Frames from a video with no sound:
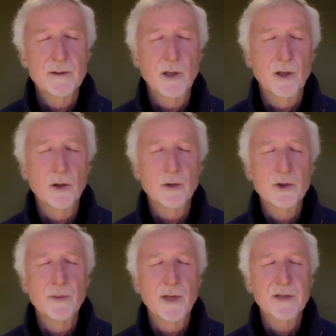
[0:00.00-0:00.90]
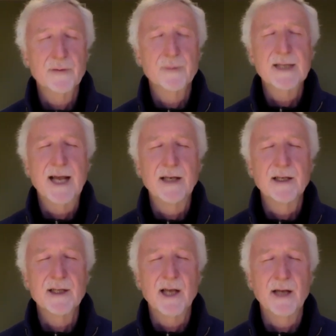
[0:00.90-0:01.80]
go too much from side to
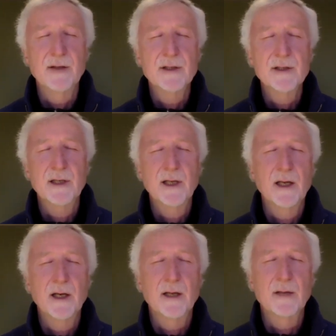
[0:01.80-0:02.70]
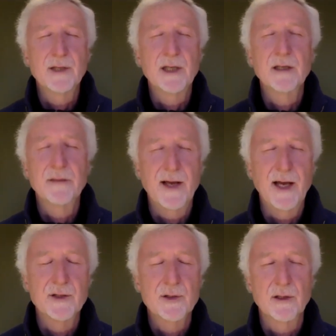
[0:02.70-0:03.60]
side, just sitting in a
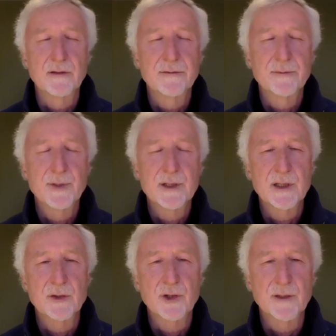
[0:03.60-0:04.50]
dignified sort of position.